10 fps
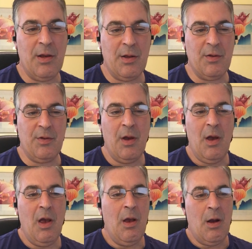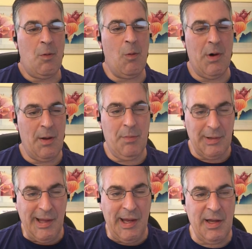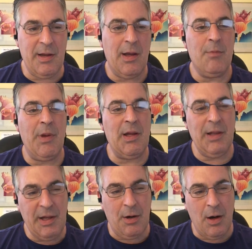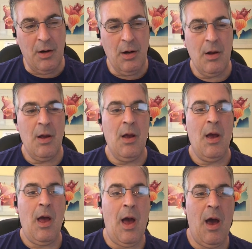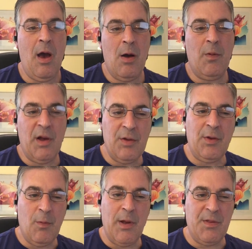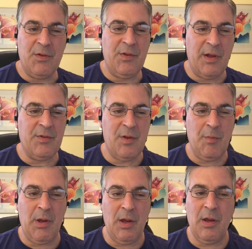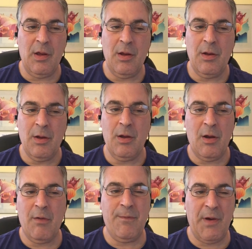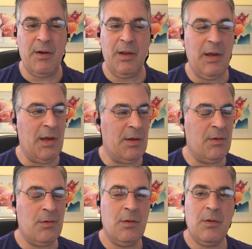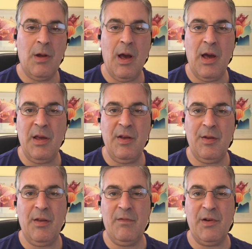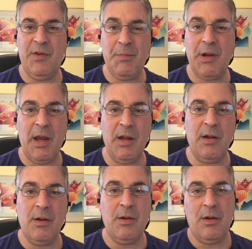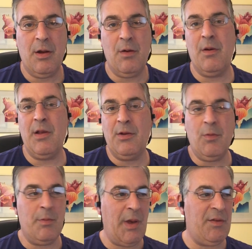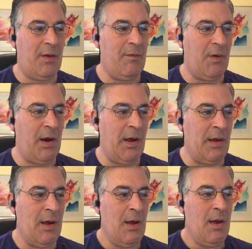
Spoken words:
is we want to lead and be a leader. We also want those things to be, fairly and easily reciprocated, and that's what makes a very,